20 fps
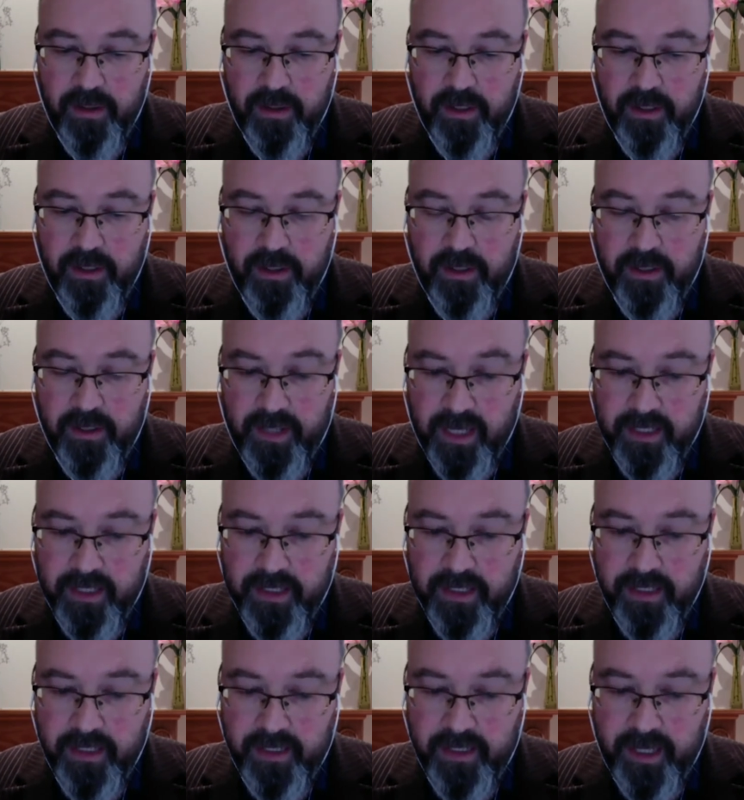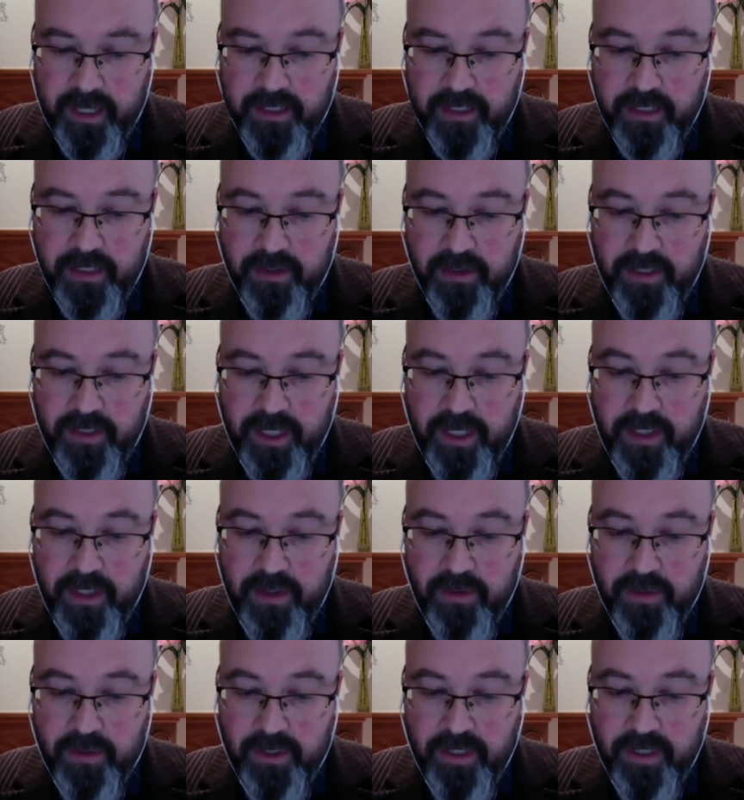In the text, it
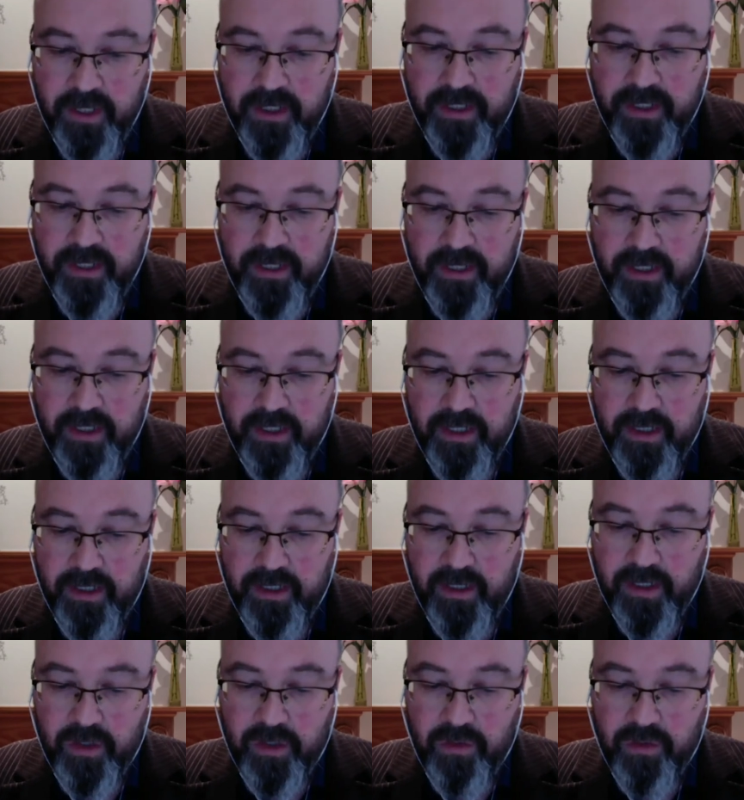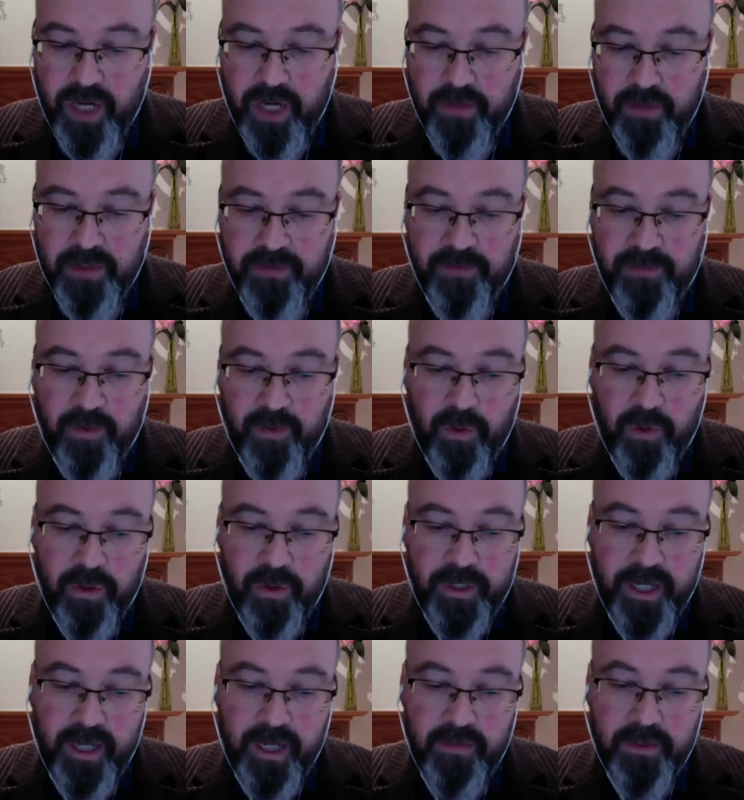continues that it describes four
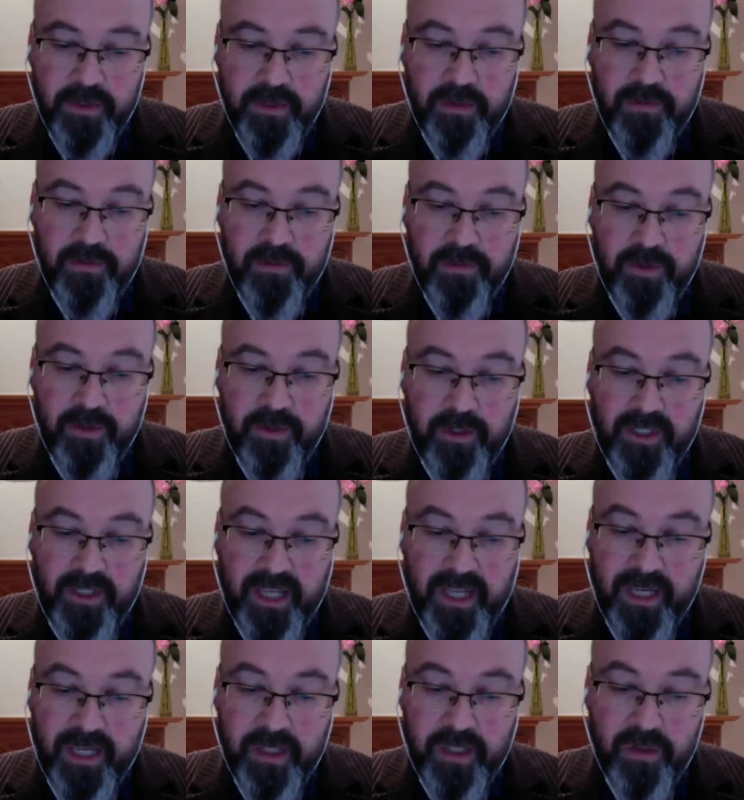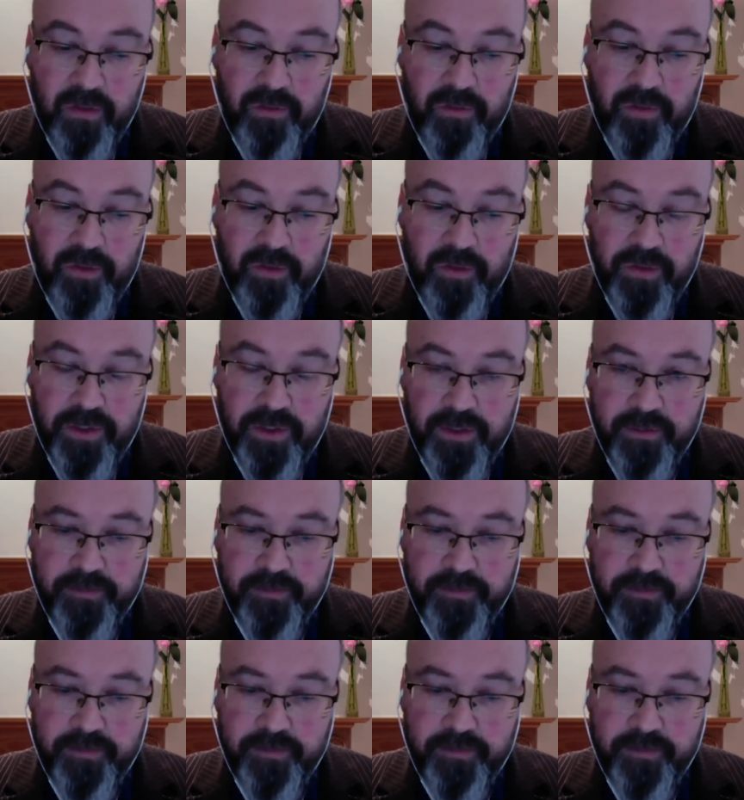types of kings or rulers.